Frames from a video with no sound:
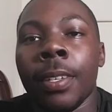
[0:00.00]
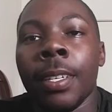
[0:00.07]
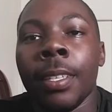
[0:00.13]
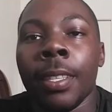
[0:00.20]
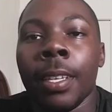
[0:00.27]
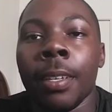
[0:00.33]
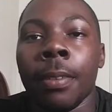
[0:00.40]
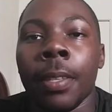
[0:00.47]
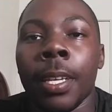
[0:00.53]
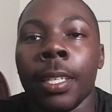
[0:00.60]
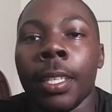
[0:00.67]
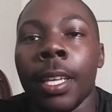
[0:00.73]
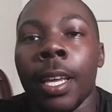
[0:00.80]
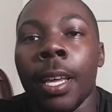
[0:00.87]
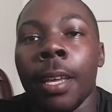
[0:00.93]
or anything
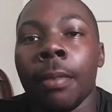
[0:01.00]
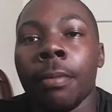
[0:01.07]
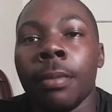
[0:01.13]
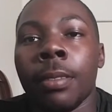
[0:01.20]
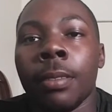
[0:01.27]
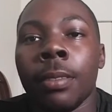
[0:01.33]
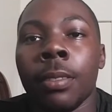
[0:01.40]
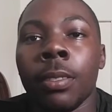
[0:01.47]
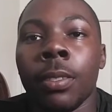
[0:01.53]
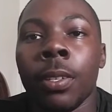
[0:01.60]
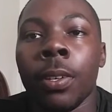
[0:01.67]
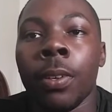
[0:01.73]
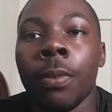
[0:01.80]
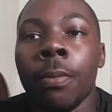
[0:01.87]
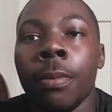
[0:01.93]
like that.
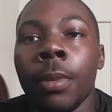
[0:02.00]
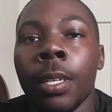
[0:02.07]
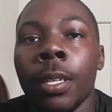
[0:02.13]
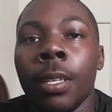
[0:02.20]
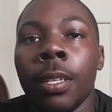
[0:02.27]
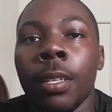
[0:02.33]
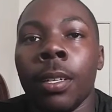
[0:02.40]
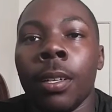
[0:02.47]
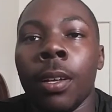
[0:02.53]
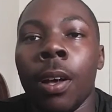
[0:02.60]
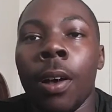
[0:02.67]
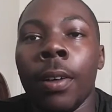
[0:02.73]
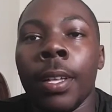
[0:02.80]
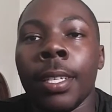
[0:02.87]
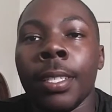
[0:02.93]
So,
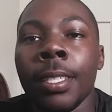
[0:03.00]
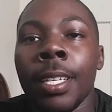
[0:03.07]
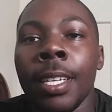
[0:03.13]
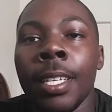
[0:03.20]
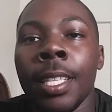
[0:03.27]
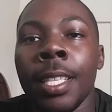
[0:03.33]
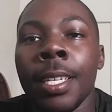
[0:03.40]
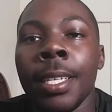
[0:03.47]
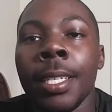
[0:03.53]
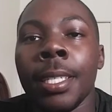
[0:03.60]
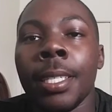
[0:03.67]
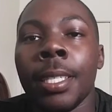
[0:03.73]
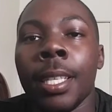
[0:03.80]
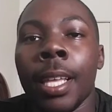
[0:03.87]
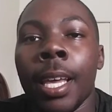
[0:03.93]
all I'm saying
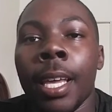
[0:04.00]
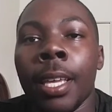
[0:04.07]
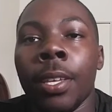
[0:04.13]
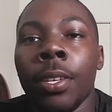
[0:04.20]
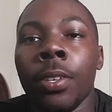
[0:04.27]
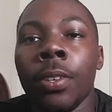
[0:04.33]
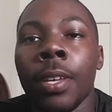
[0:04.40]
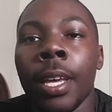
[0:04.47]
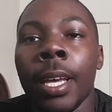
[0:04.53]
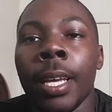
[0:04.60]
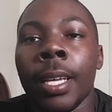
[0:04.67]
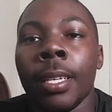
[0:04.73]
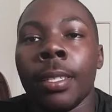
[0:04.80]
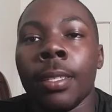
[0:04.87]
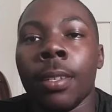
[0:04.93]
is that you
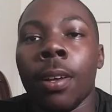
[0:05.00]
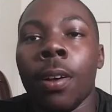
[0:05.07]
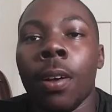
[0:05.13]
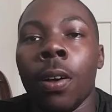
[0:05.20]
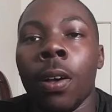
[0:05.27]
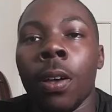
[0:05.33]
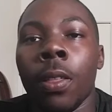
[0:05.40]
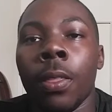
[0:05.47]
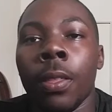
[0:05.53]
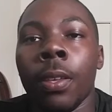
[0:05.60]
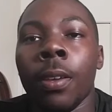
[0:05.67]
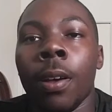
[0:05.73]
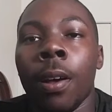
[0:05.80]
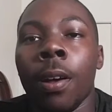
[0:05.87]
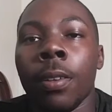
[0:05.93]
guys are
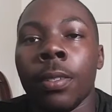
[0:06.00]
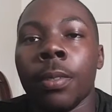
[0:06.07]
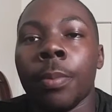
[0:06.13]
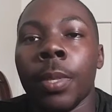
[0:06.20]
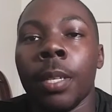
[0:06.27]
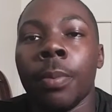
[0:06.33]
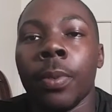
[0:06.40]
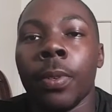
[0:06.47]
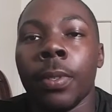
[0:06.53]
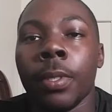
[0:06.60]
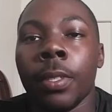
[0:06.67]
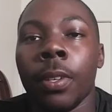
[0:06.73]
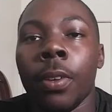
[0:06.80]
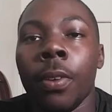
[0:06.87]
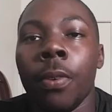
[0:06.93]
the awesome people.
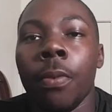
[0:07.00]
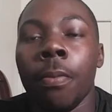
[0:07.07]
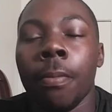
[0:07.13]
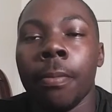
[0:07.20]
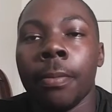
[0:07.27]
So,